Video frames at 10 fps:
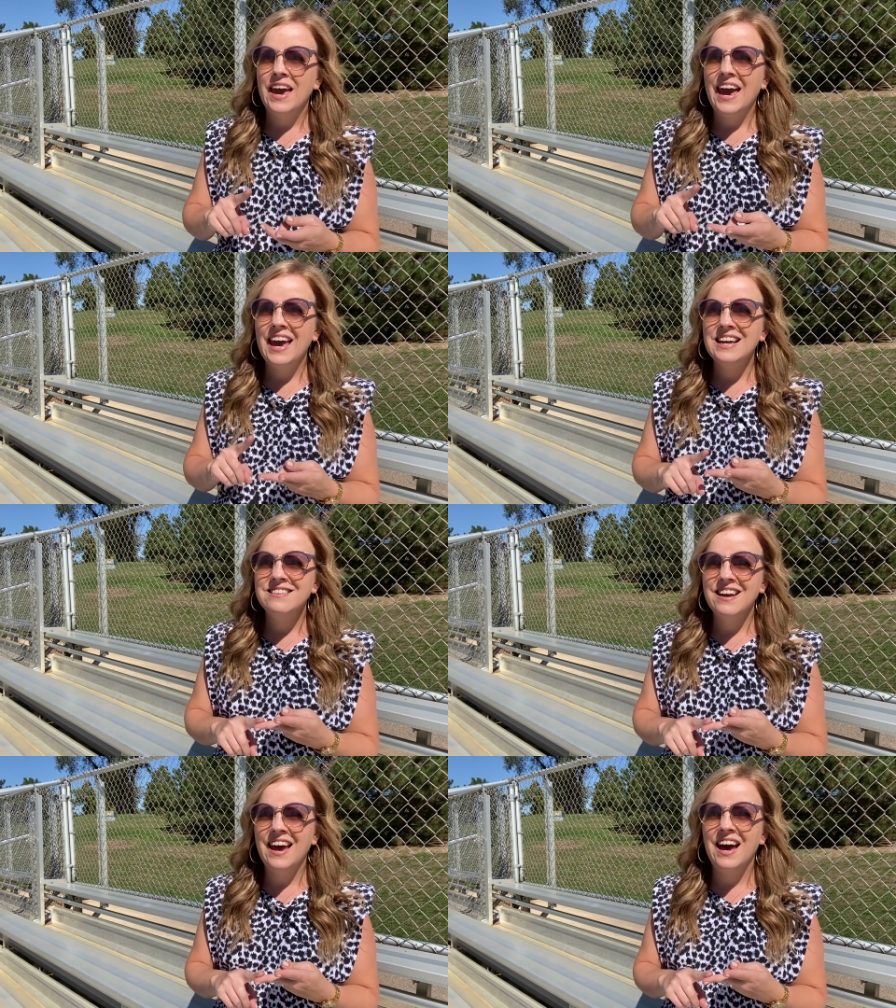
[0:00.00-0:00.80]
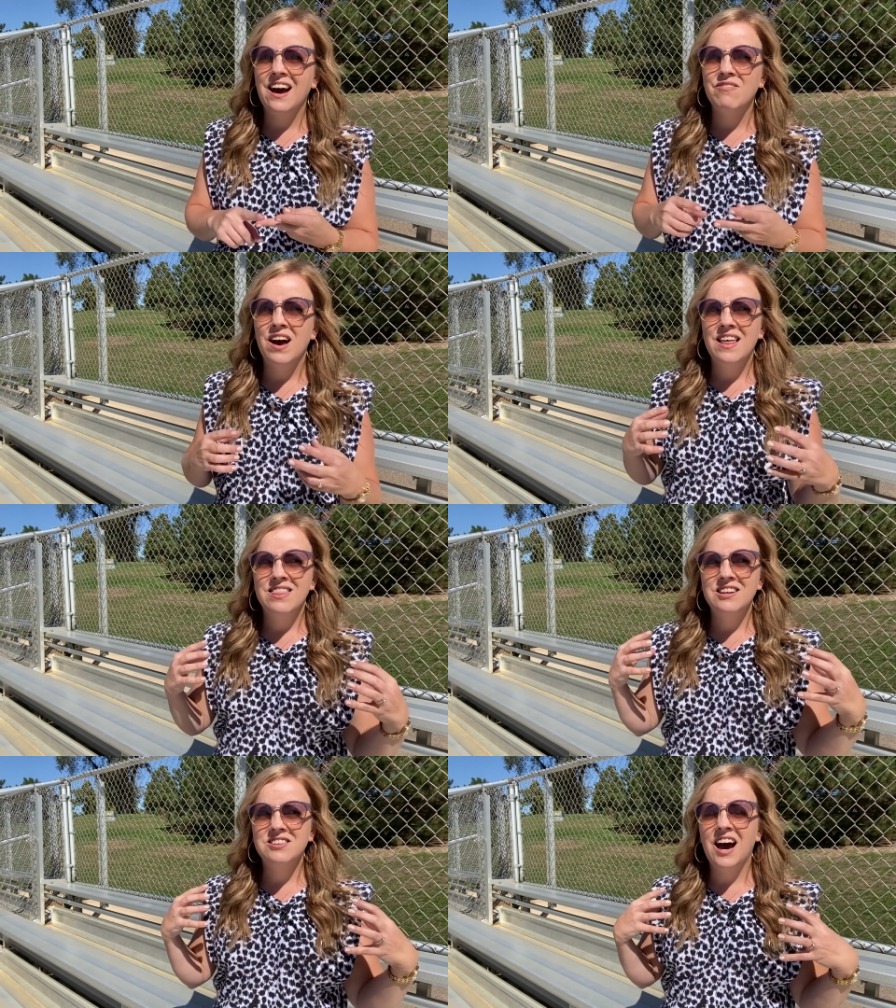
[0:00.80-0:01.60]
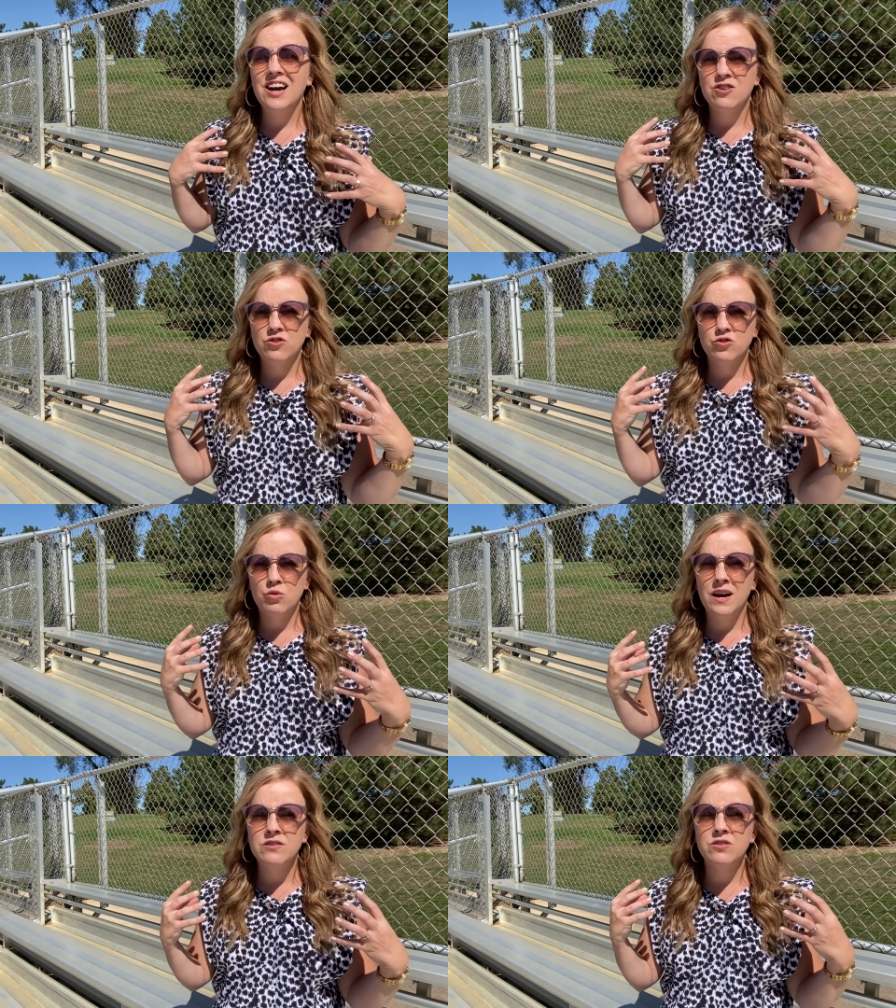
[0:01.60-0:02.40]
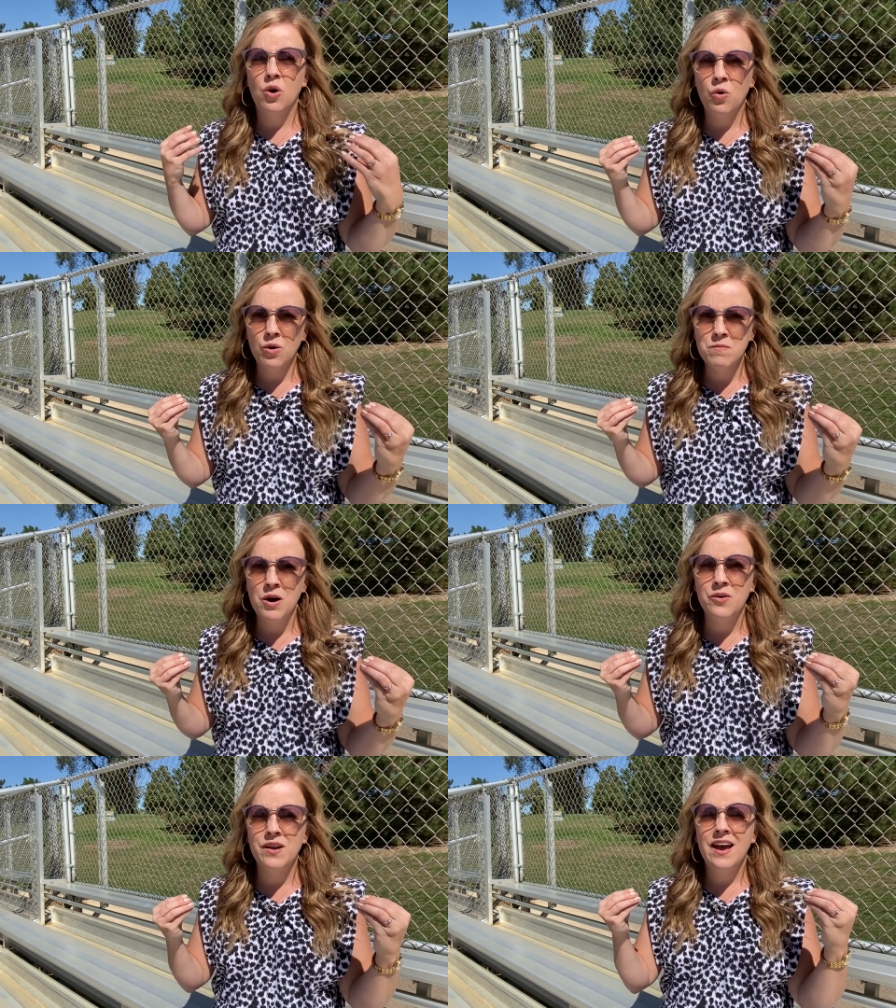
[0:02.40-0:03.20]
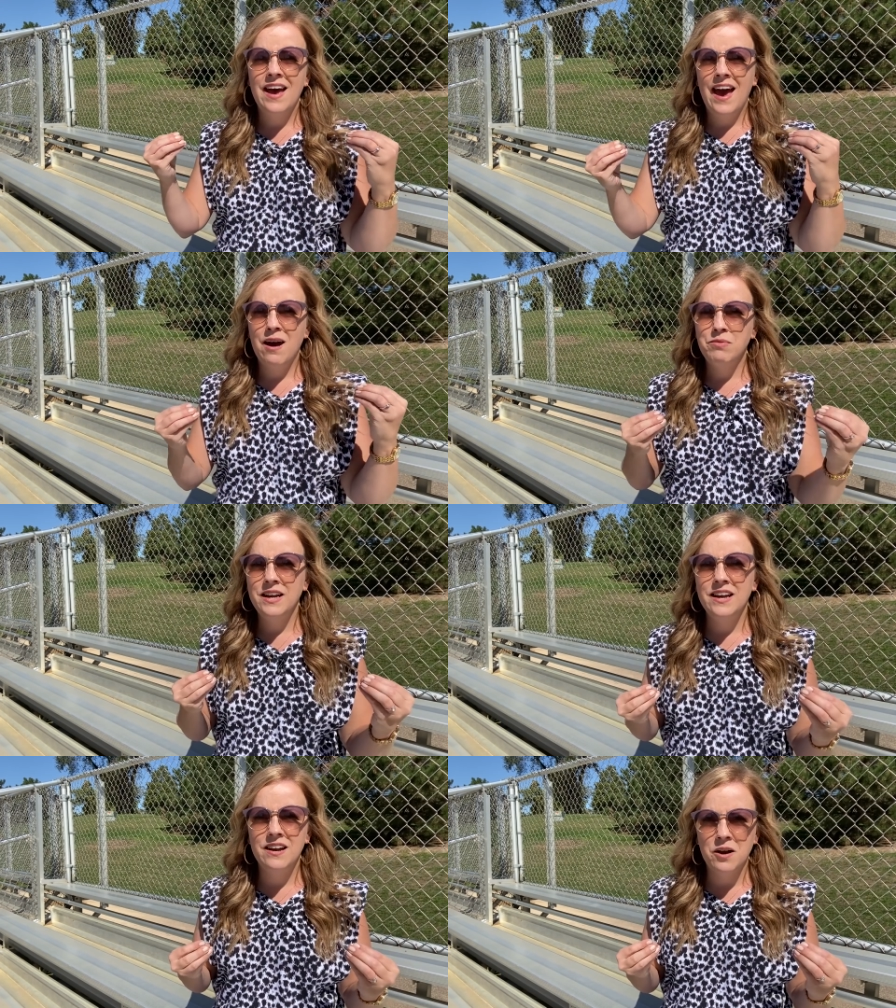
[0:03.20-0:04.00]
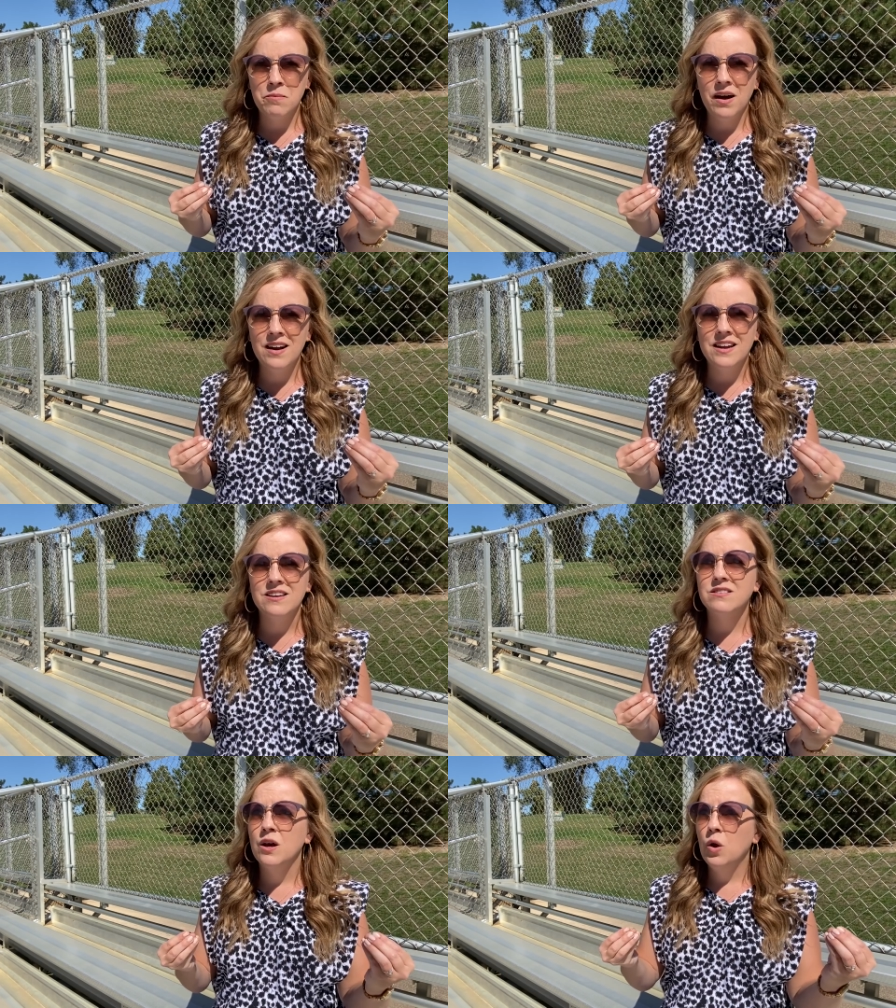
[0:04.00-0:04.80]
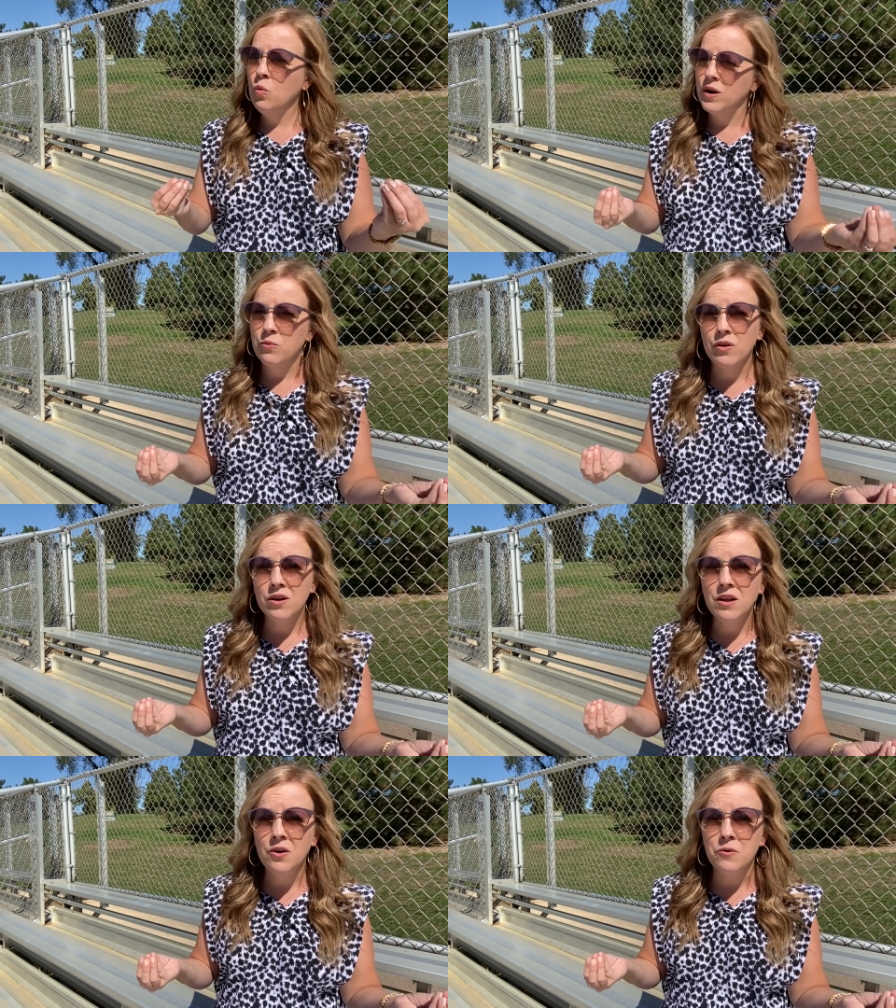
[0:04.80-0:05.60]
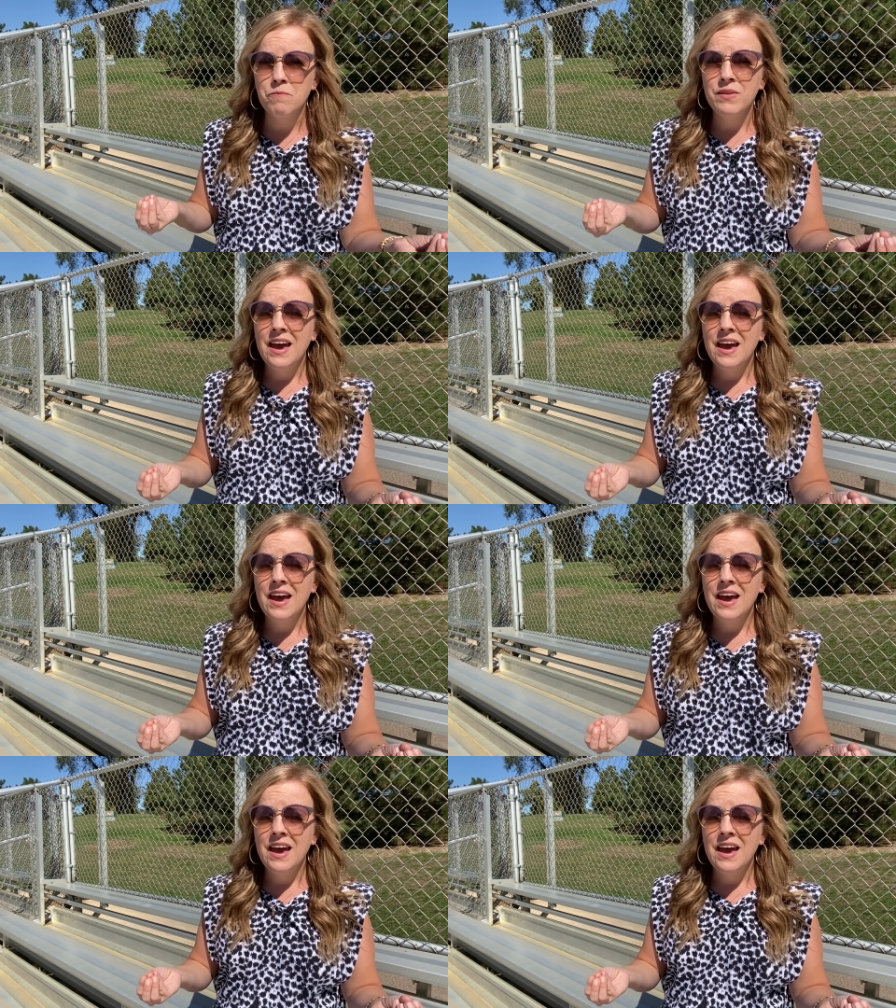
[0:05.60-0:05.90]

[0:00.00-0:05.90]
and to have this higher stress hormone happening in our bodies when we're alone.